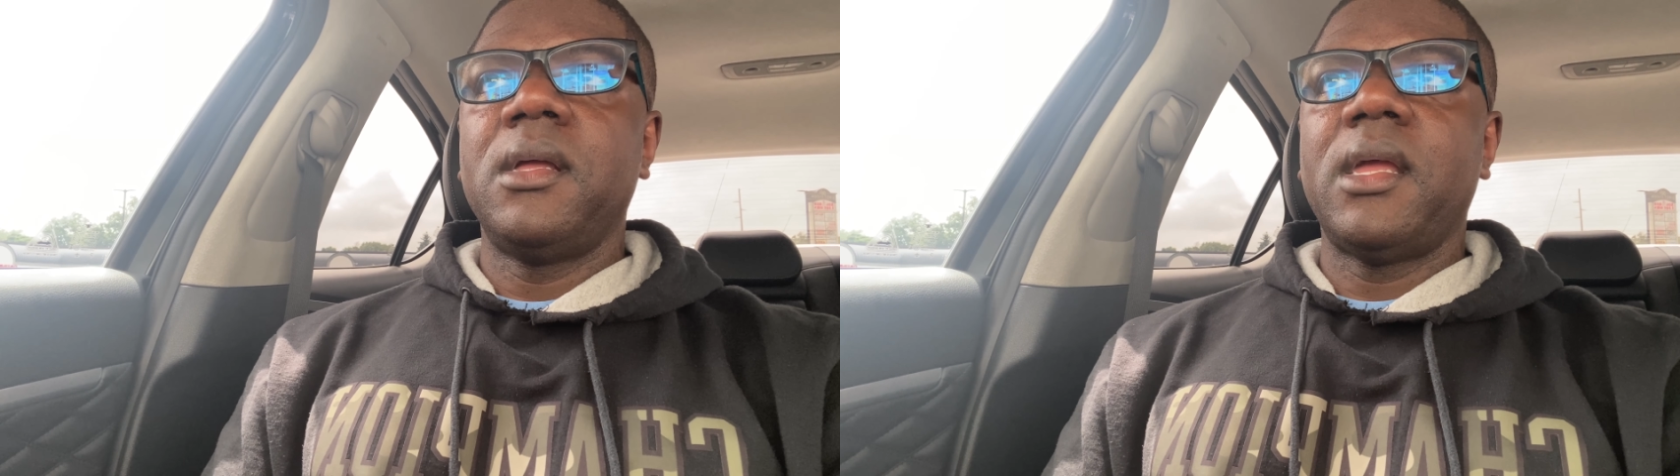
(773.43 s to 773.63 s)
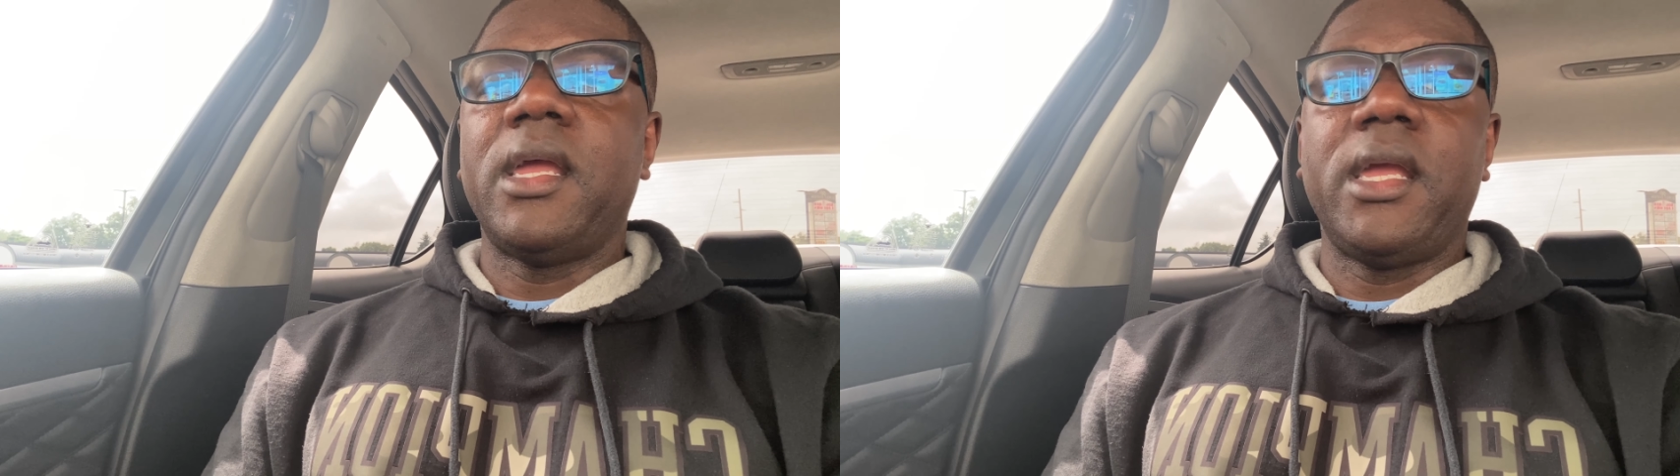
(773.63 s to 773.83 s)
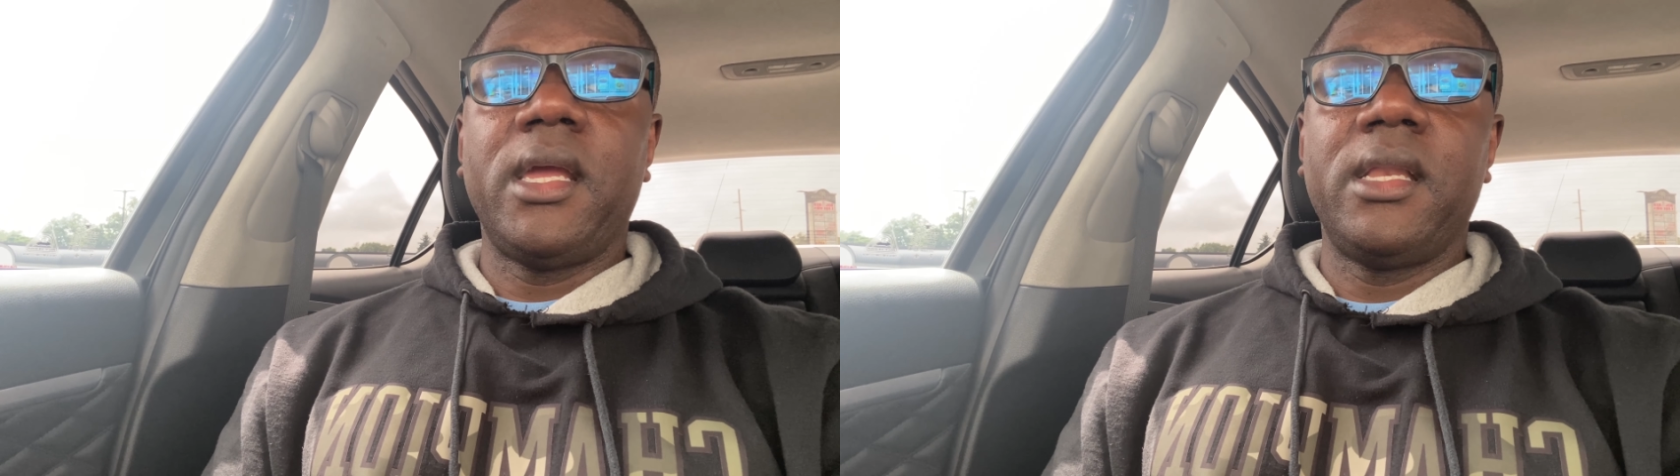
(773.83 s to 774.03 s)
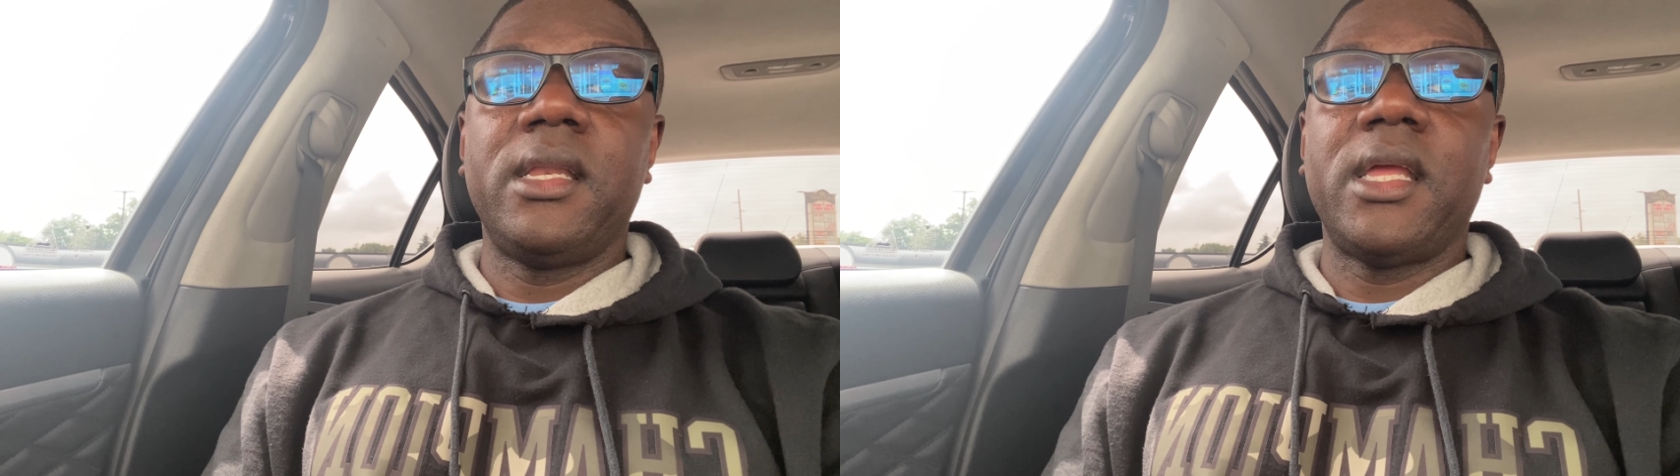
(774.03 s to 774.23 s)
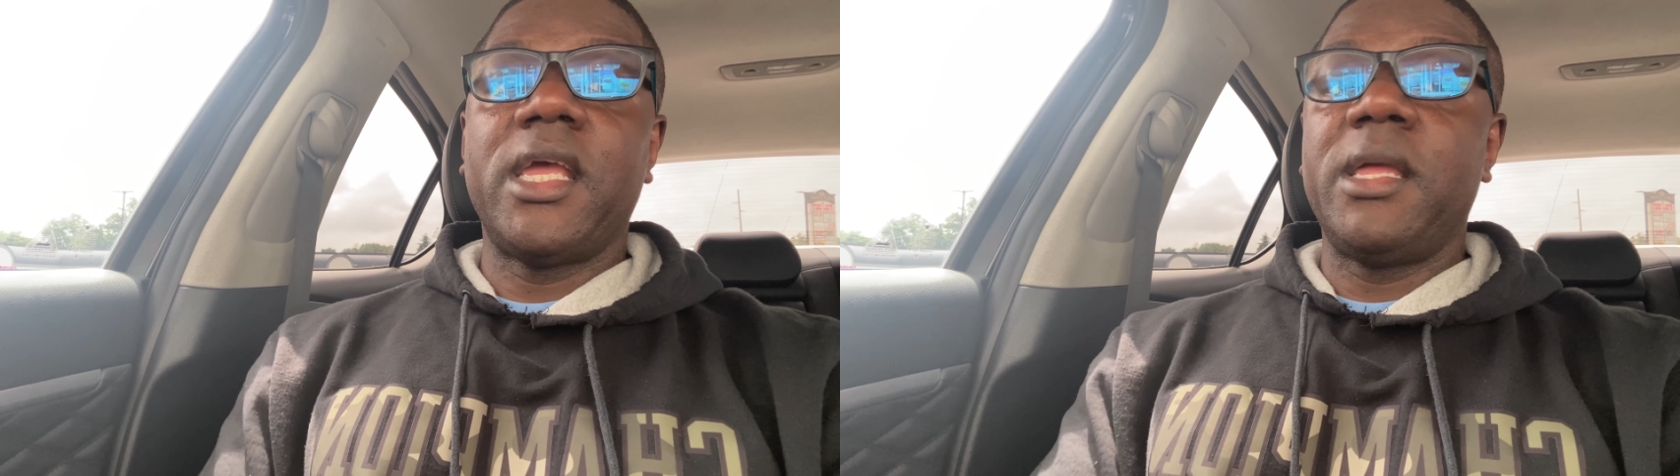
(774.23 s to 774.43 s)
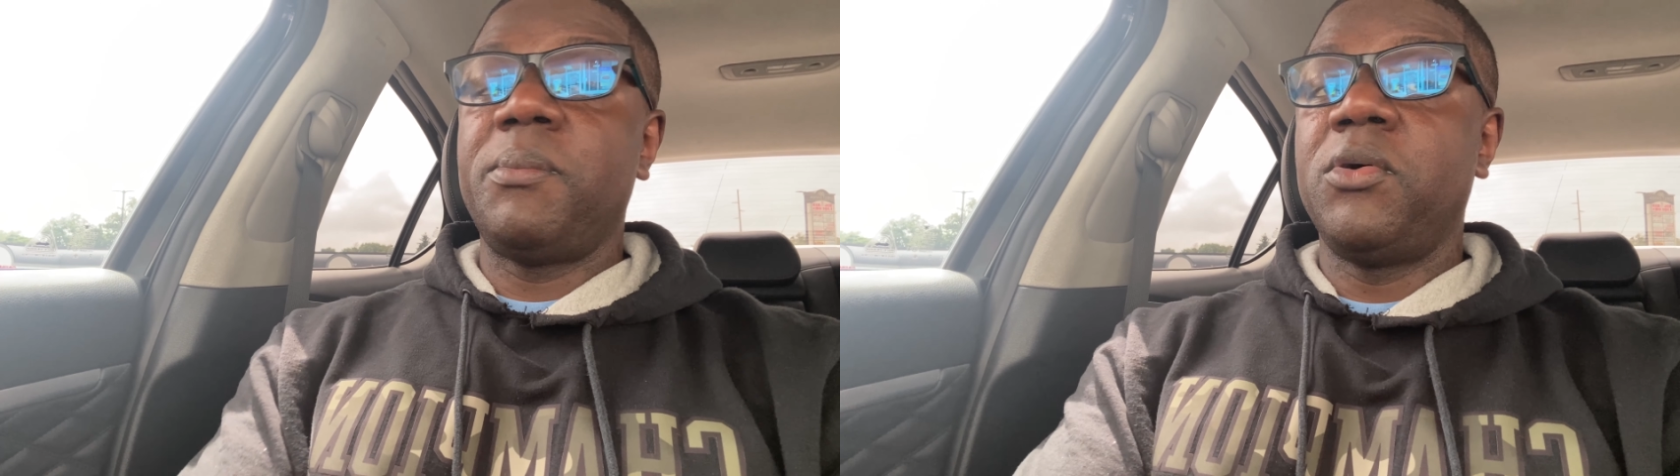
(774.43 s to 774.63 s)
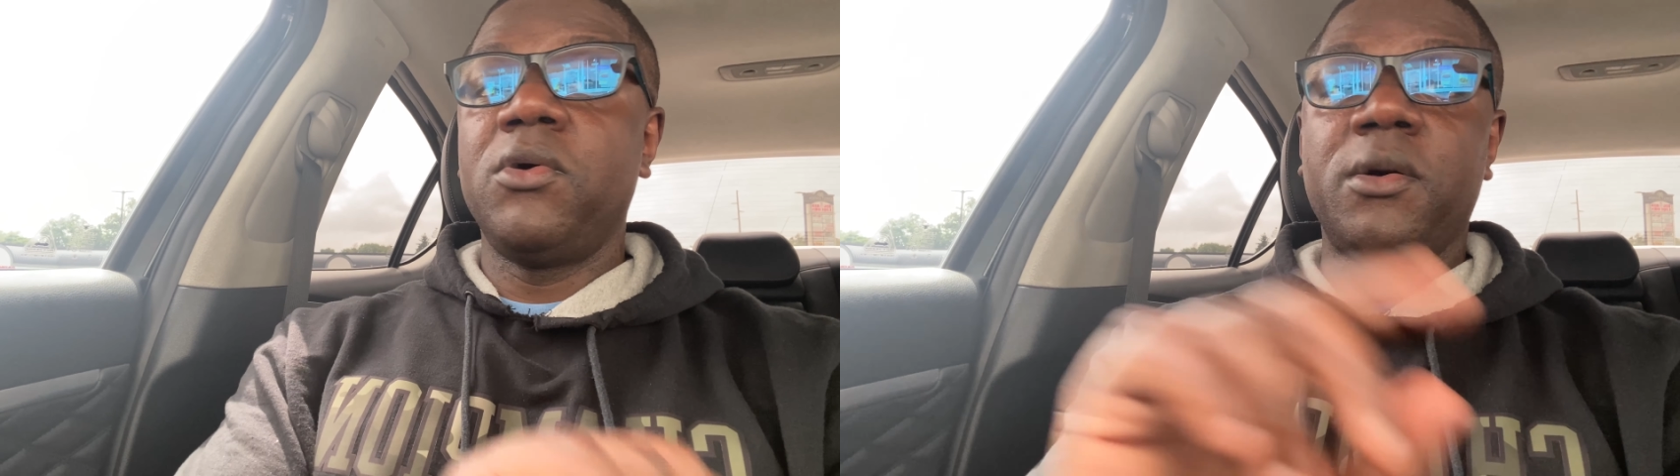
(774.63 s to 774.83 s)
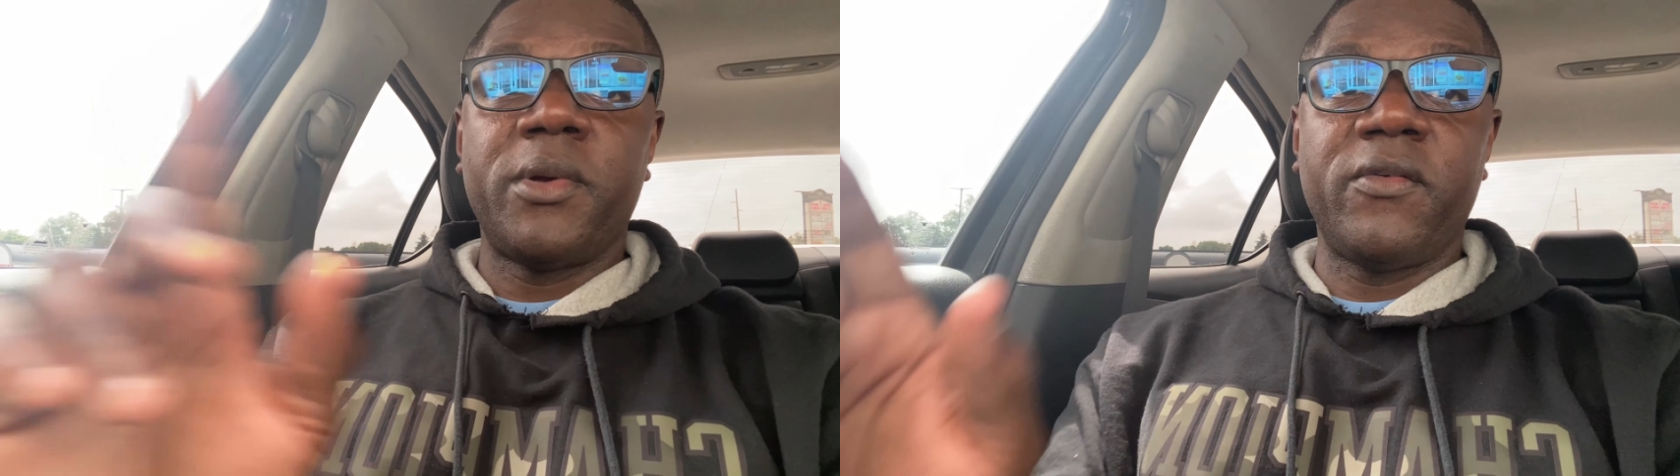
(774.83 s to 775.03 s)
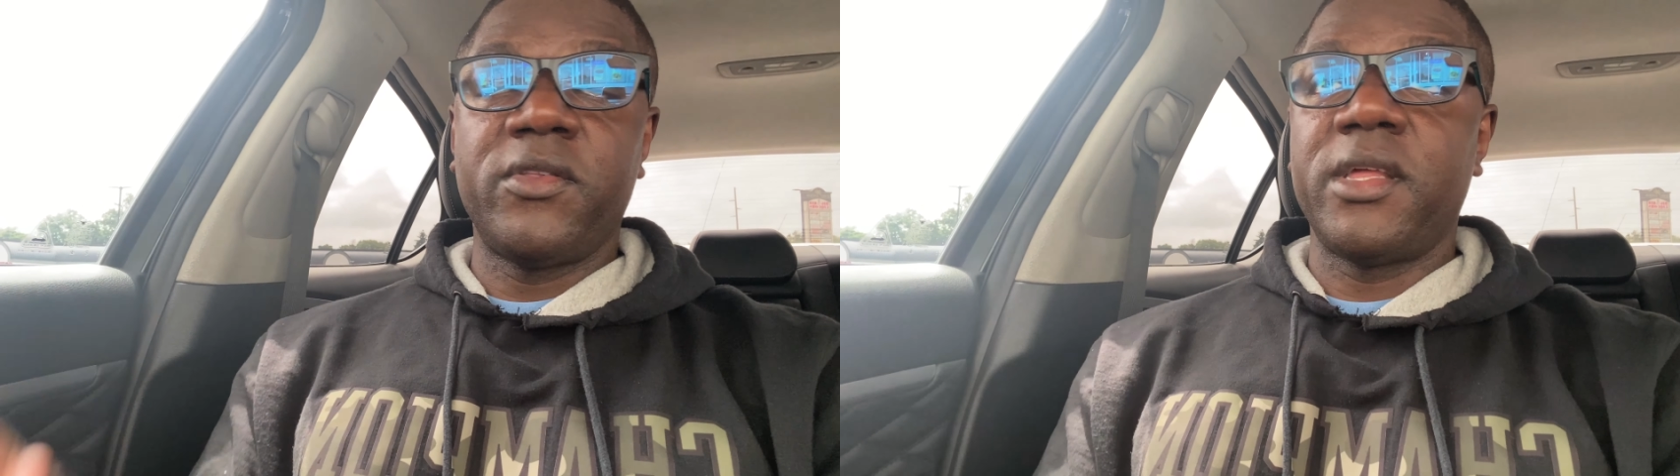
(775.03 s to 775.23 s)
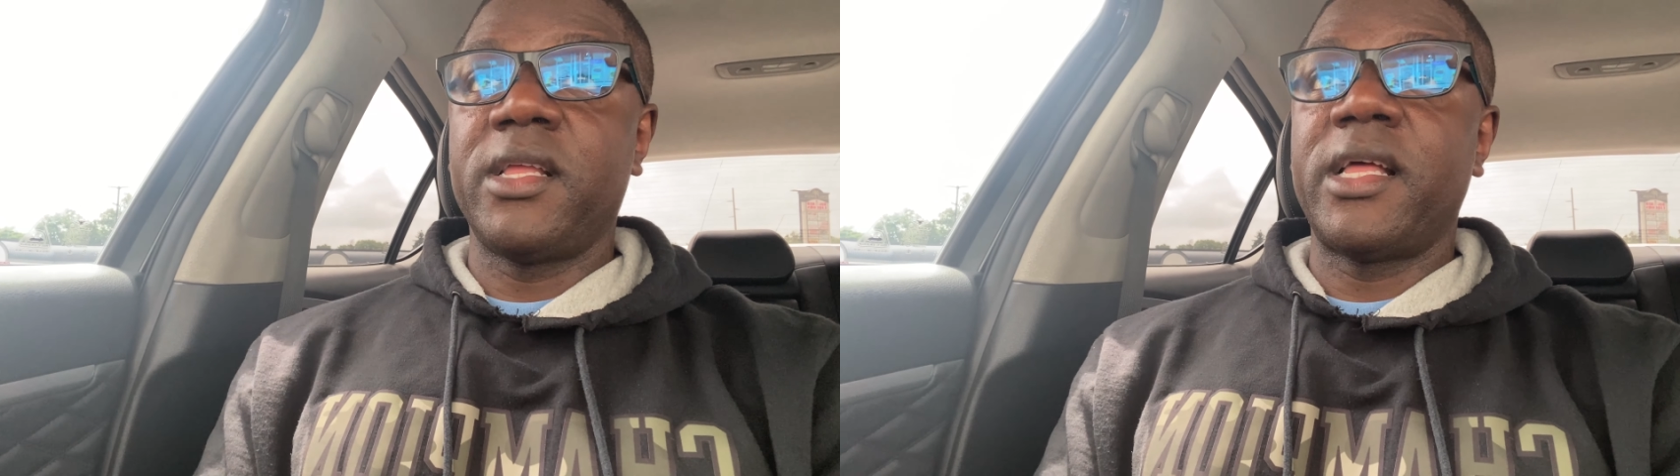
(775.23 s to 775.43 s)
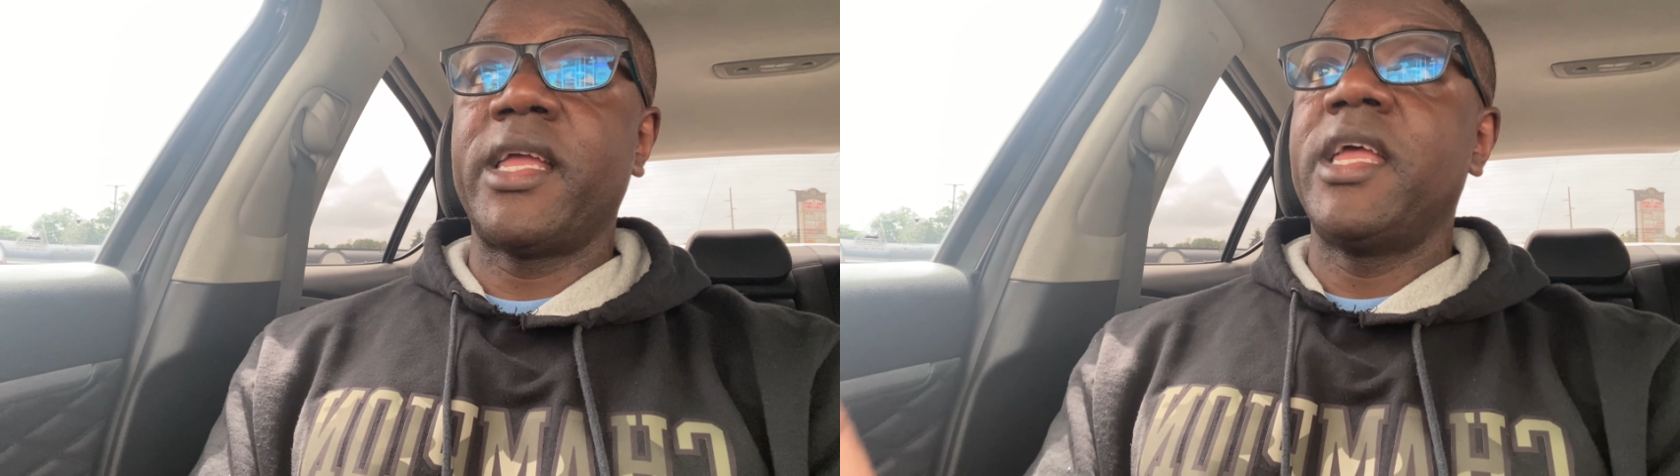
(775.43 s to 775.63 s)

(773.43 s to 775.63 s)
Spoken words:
and it pulled up everything,